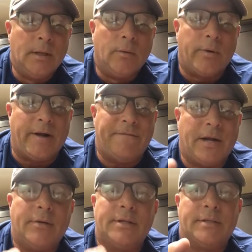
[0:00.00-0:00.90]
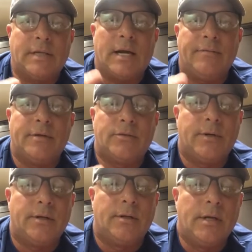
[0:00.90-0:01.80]
What I found inside of this
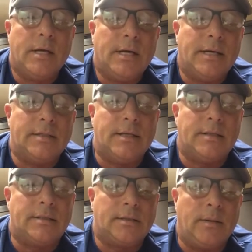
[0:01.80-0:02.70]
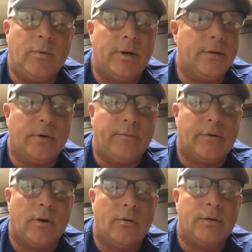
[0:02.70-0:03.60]
reel is that someone,
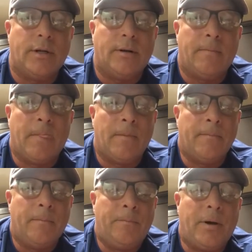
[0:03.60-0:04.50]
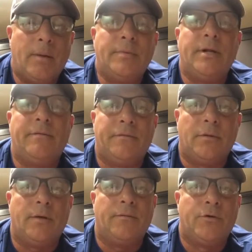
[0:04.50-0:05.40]
whoever owned it, pumped it
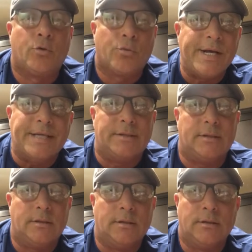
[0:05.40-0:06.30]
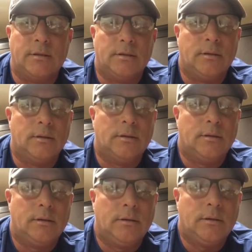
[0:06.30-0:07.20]
full of grease.
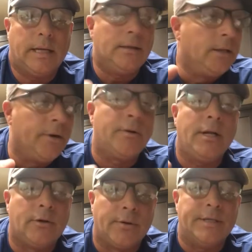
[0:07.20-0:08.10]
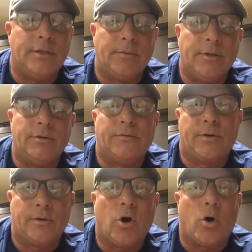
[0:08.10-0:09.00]
Like literally grease you would use for
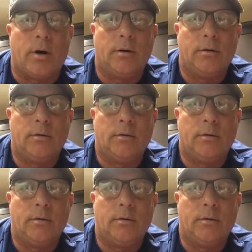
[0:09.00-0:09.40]
your car.